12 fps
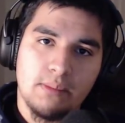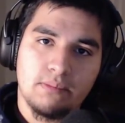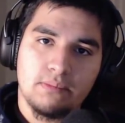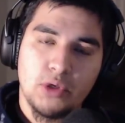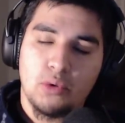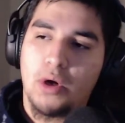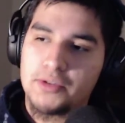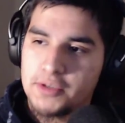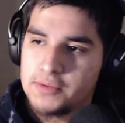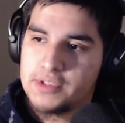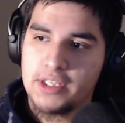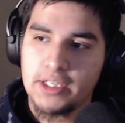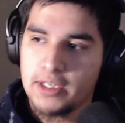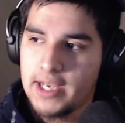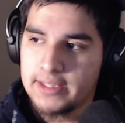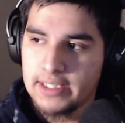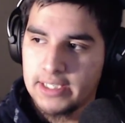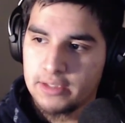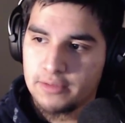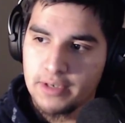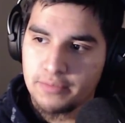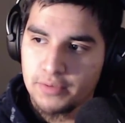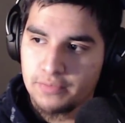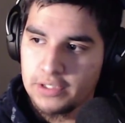You also see it at the end of every